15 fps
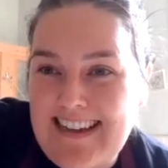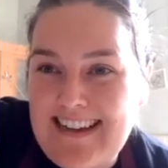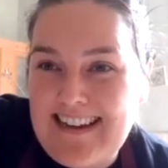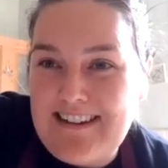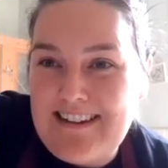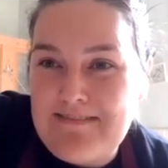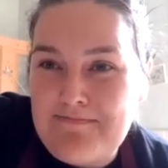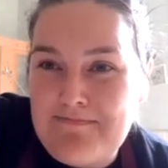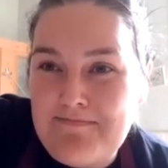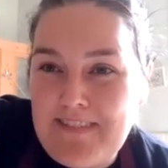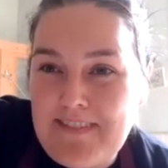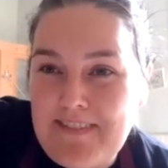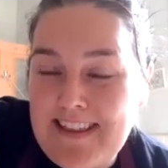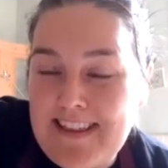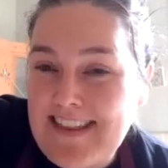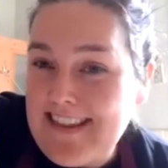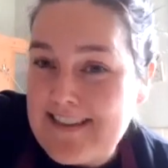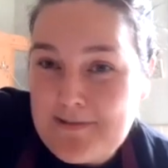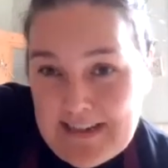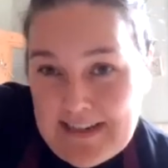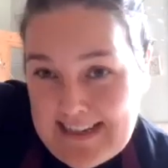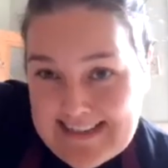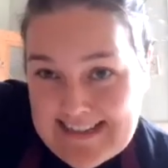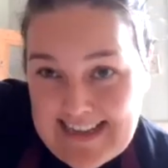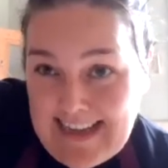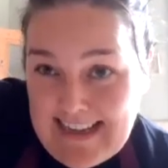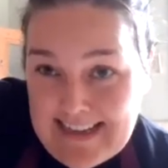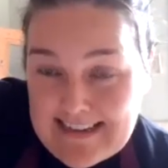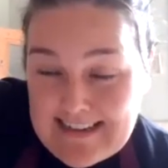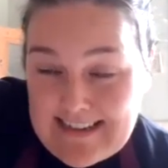I think it's really sad